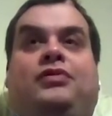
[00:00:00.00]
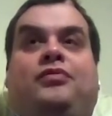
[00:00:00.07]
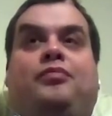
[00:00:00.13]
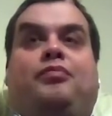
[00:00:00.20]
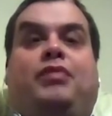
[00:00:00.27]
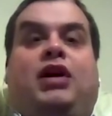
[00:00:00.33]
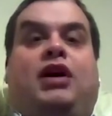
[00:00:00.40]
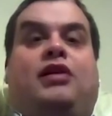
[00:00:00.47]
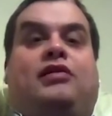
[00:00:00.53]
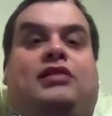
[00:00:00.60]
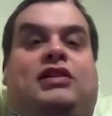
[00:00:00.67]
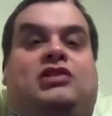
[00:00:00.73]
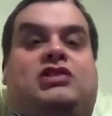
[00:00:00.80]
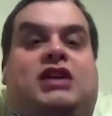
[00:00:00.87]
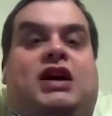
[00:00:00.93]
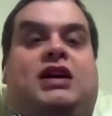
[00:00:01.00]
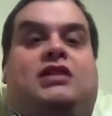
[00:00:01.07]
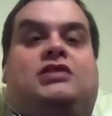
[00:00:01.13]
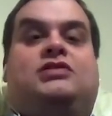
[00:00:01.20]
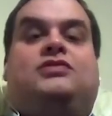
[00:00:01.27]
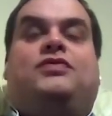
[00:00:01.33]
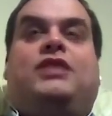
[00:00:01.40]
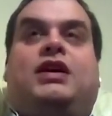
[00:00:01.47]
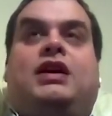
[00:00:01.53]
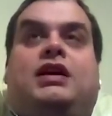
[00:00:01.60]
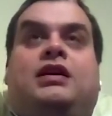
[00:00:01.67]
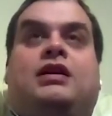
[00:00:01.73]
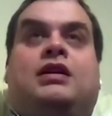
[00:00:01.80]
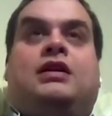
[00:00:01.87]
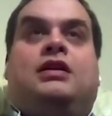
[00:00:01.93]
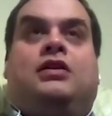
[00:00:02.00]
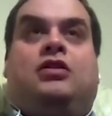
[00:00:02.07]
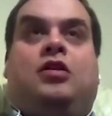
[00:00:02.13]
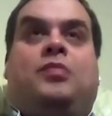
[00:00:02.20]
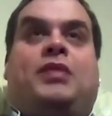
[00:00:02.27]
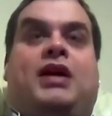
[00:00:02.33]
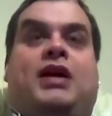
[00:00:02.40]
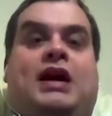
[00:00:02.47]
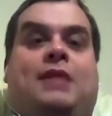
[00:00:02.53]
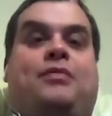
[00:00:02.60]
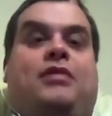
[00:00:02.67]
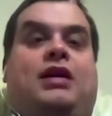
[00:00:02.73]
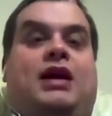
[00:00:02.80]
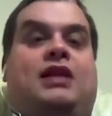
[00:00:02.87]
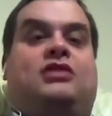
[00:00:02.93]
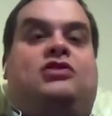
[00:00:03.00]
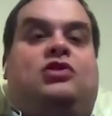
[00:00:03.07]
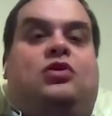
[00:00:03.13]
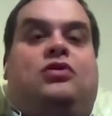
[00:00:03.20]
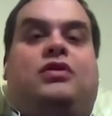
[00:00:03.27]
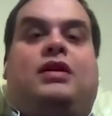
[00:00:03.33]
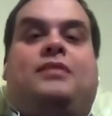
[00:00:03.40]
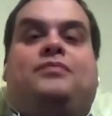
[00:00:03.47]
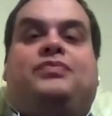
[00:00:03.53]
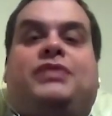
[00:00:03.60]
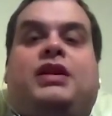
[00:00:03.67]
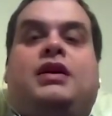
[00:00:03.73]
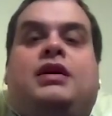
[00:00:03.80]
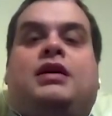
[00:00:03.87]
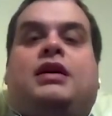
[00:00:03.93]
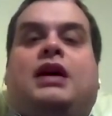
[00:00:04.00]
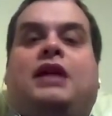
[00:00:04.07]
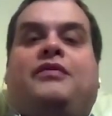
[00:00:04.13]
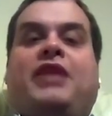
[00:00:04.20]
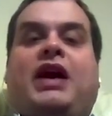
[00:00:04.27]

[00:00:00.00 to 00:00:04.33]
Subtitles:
mildly change the coupe, cabriolet, and tourer, and they